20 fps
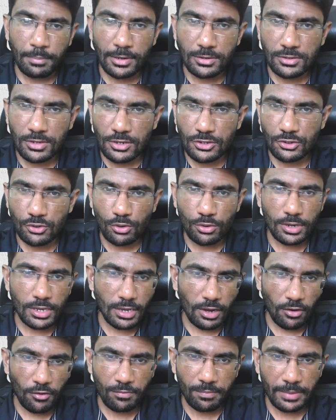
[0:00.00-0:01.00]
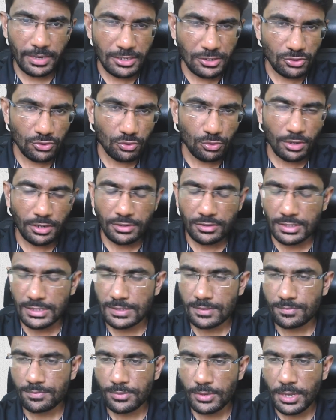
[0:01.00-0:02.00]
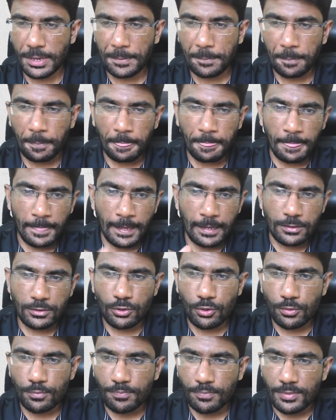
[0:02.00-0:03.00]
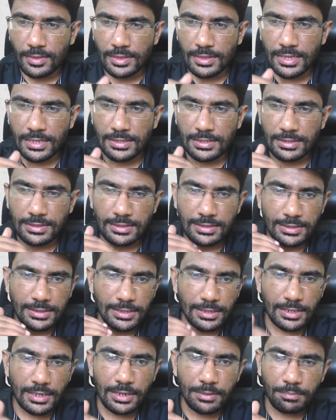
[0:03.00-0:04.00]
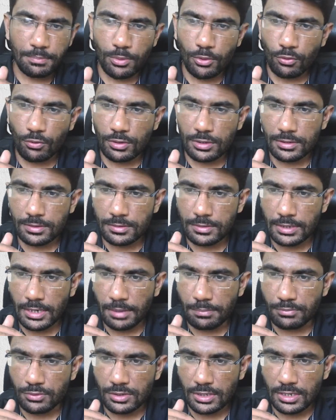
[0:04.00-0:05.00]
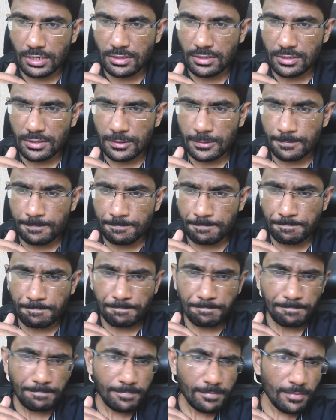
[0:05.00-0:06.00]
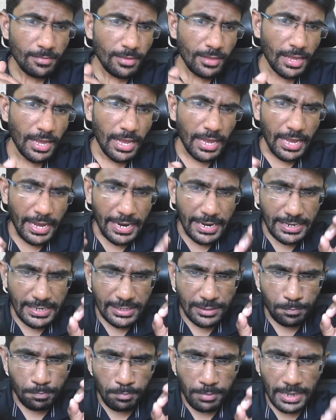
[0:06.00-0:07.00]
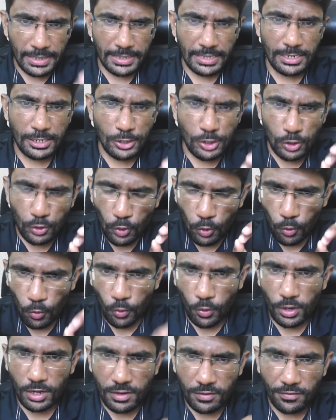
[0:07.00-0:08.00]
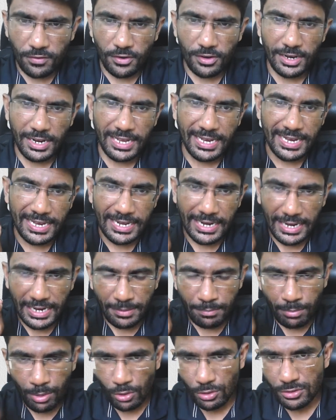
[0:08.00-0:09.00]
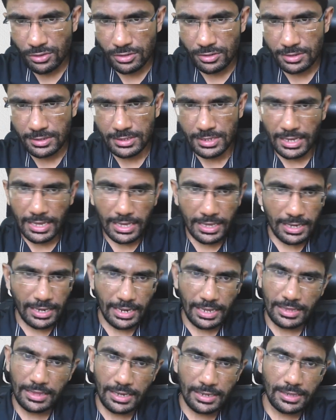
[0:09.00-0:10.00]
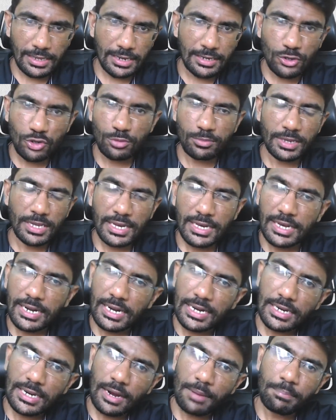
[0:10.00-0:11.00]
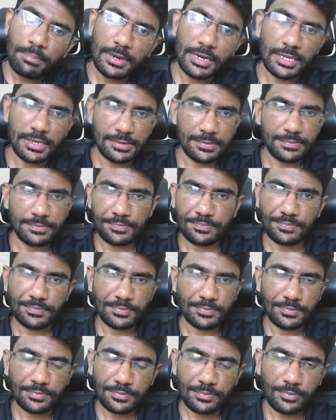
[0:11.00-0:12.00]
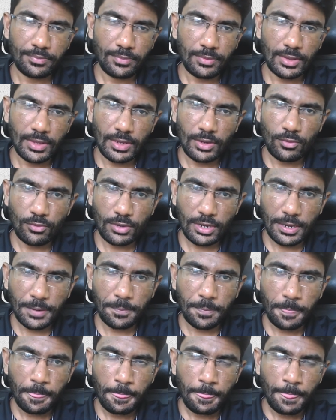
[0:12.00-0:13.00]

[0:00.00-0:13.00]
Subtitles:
personal story of my students. Okay, so the third prone tips is, it is better to work for a great boss rather than to be a great company. Okay,